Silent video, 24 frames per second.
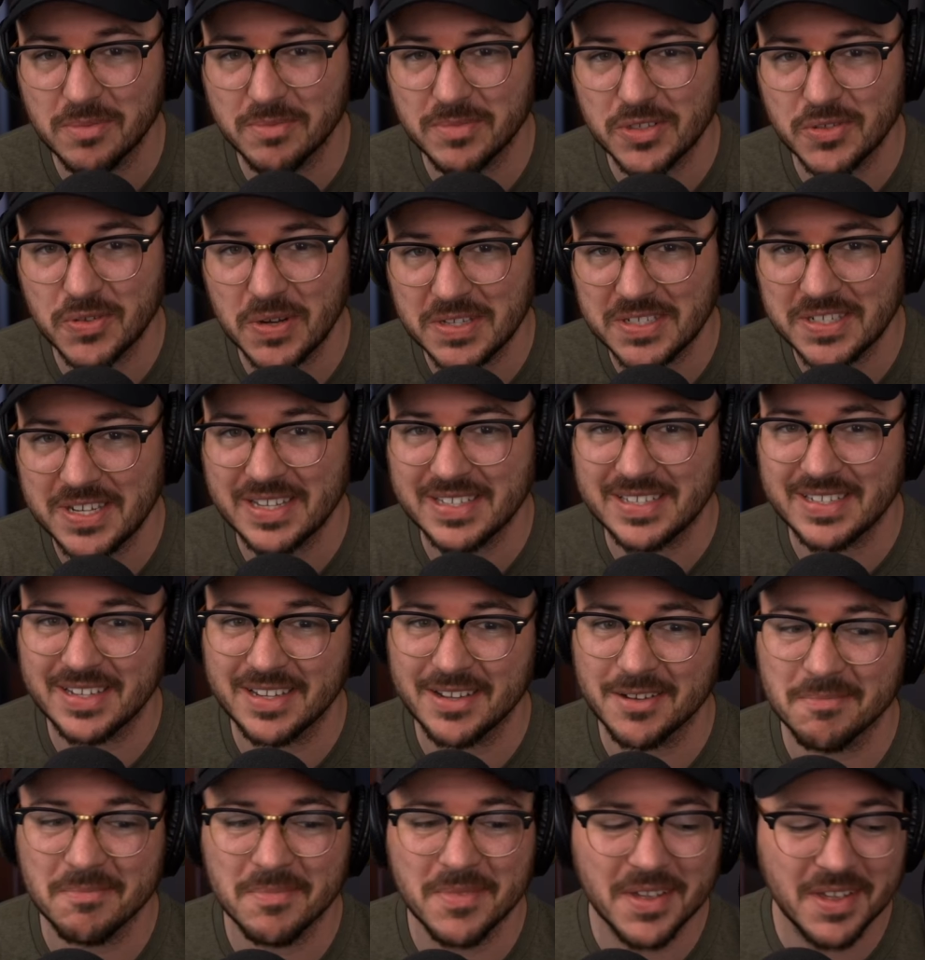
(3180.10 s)
them, stress testing
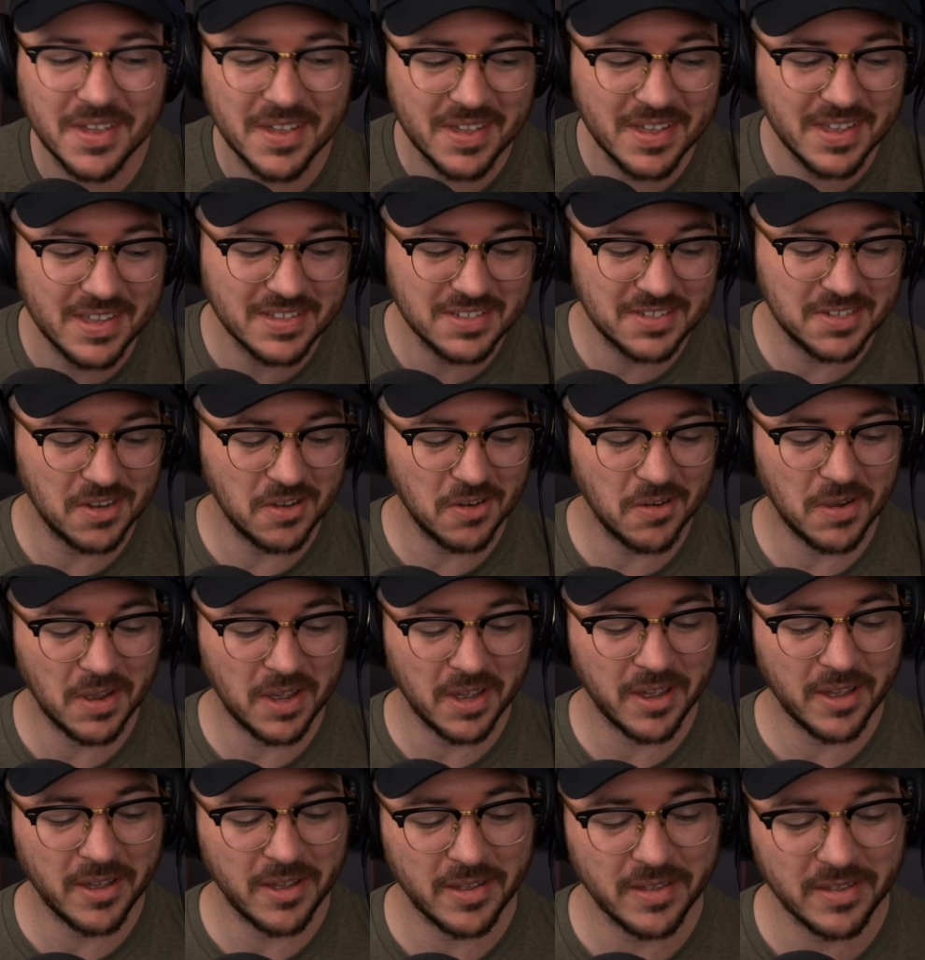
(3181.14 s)
them.
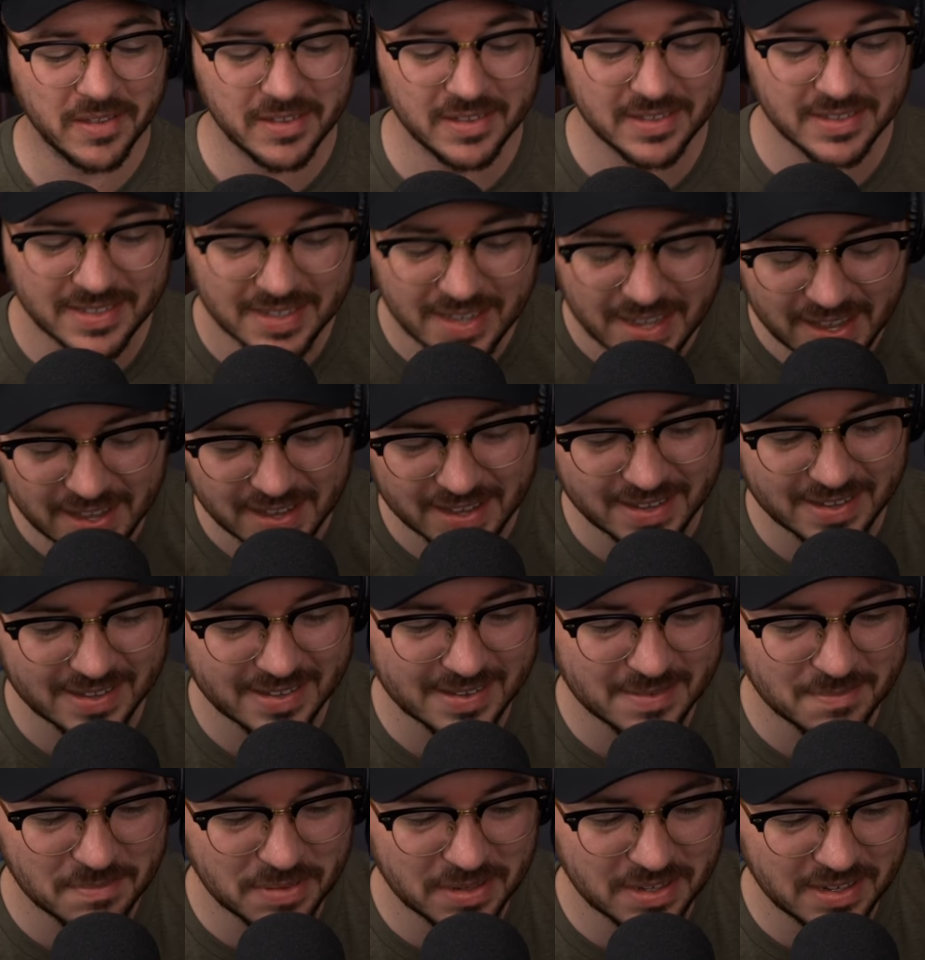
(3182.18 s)
So, yeah,
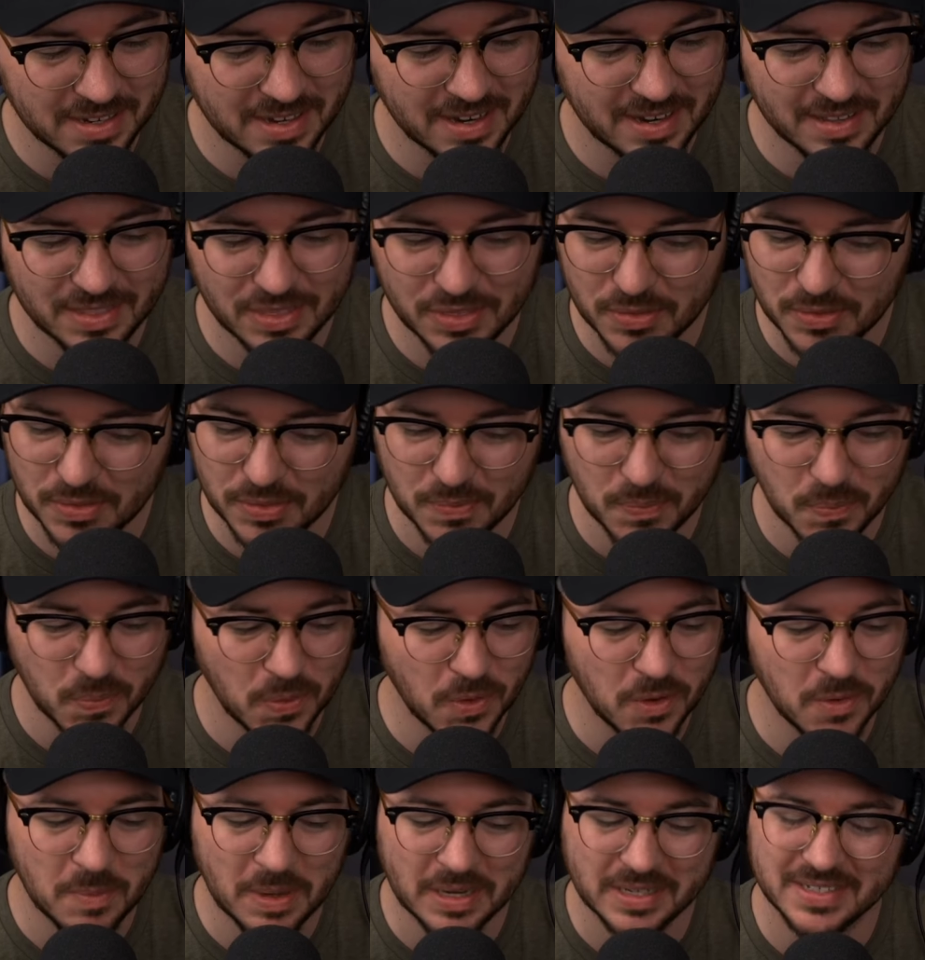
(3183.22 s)
but
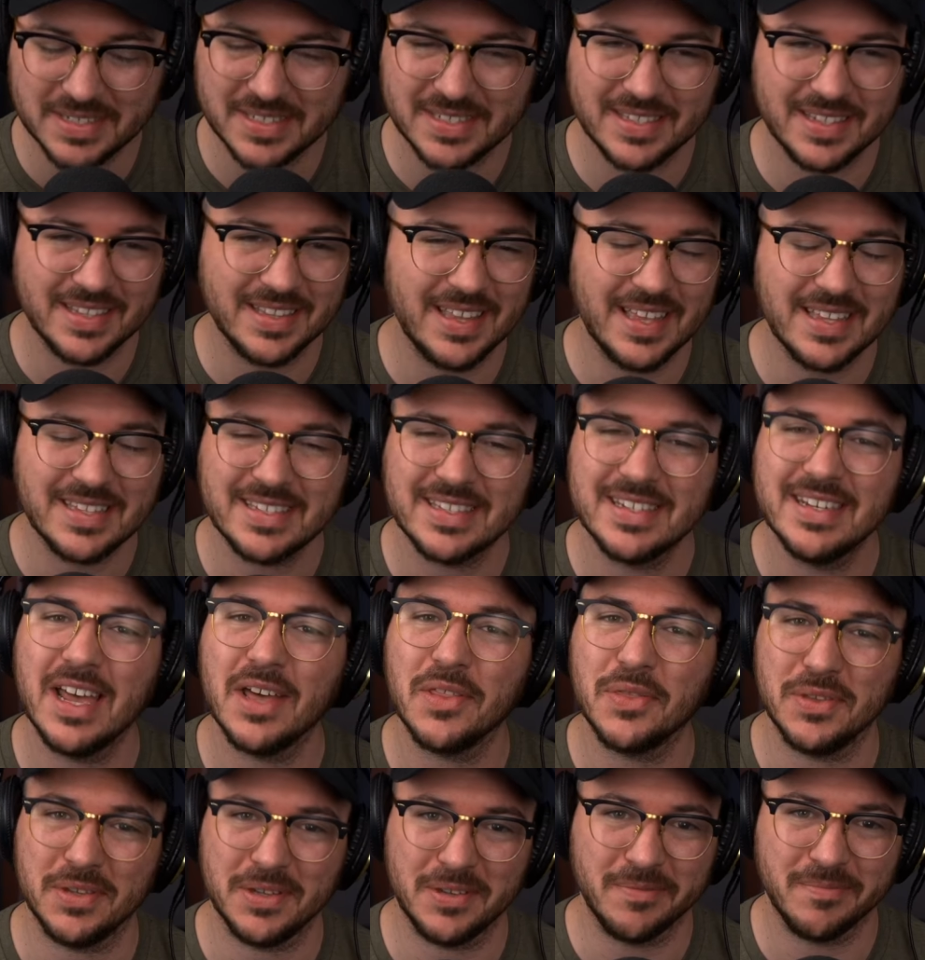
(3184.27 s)
we're about to see. That's
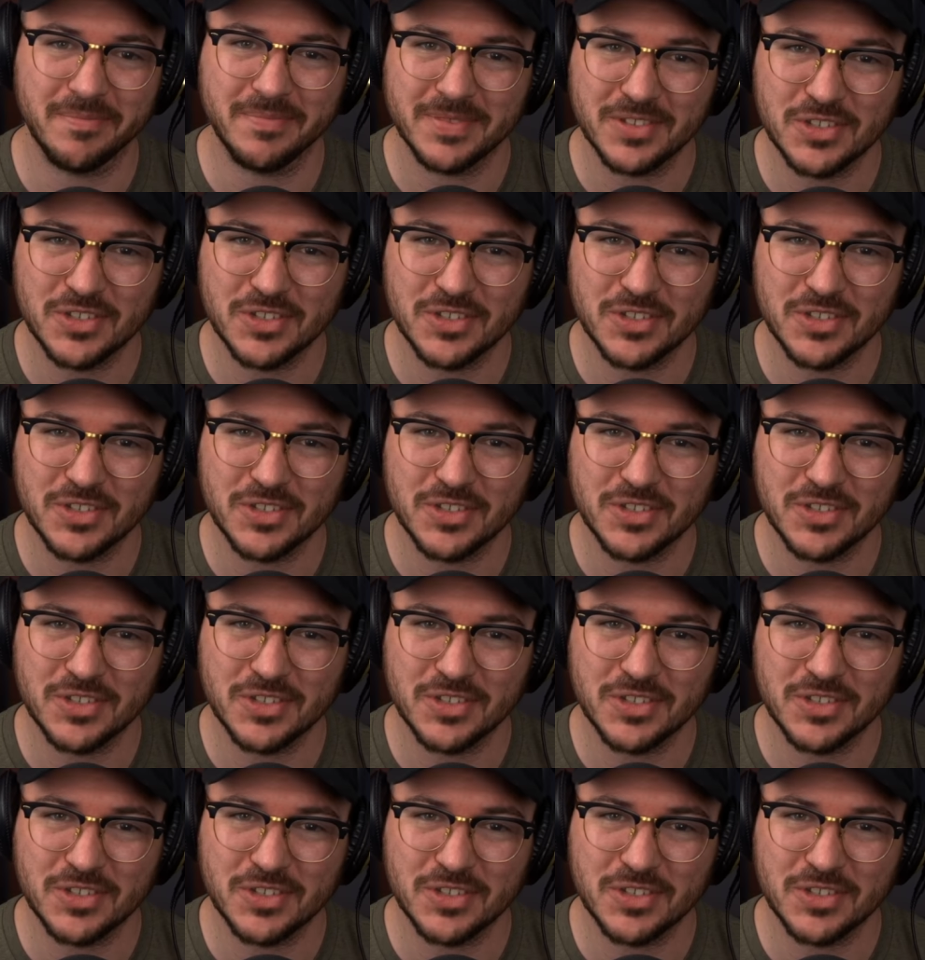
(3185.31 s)
nothing.